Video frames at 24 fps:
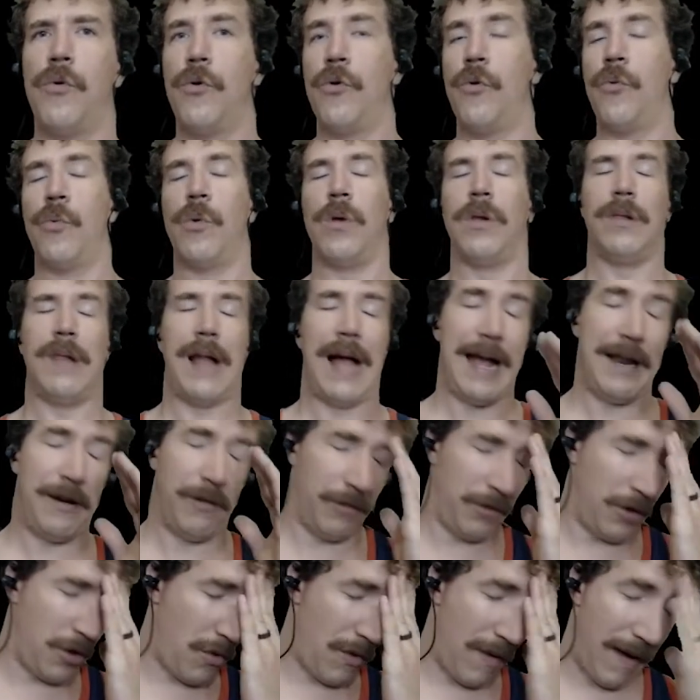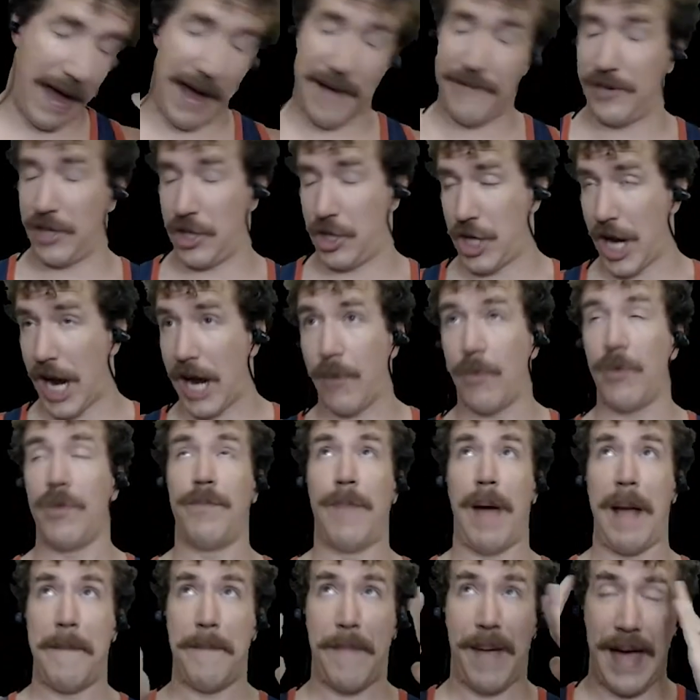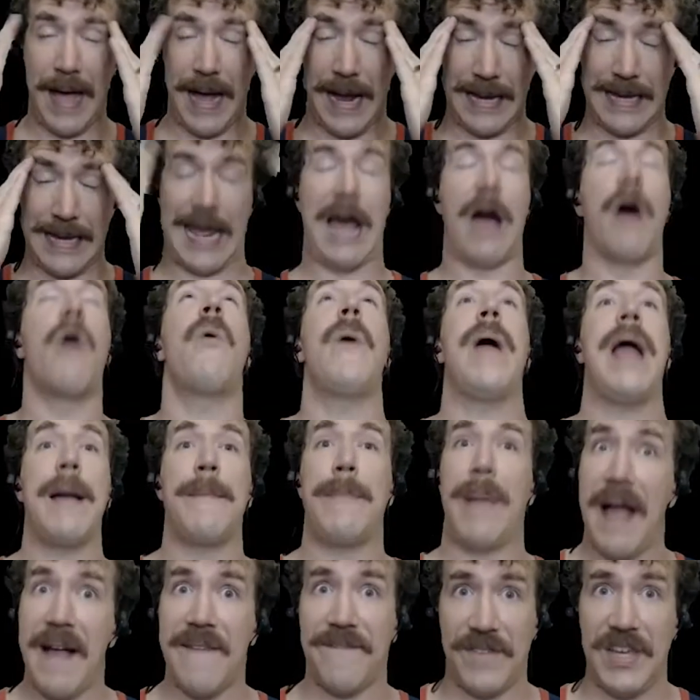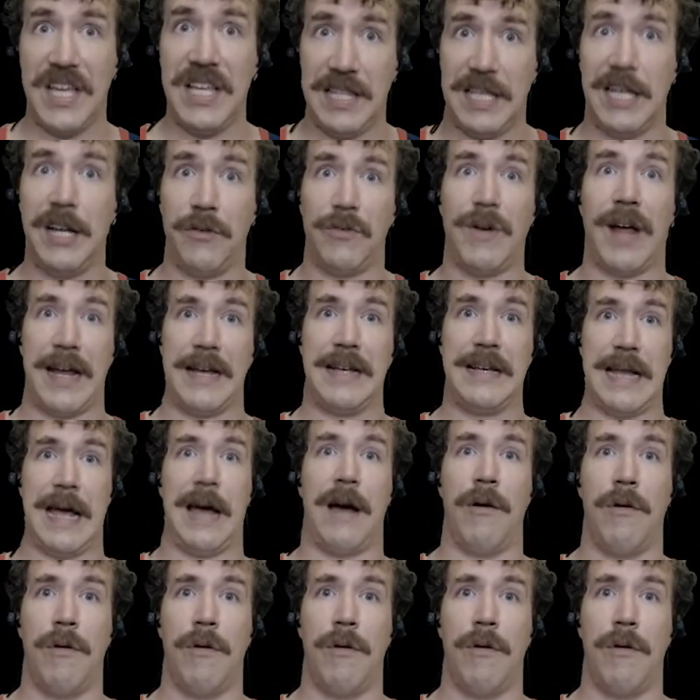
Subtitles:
Oh, I don't know. I have to check with my mind. How am I feeling right now?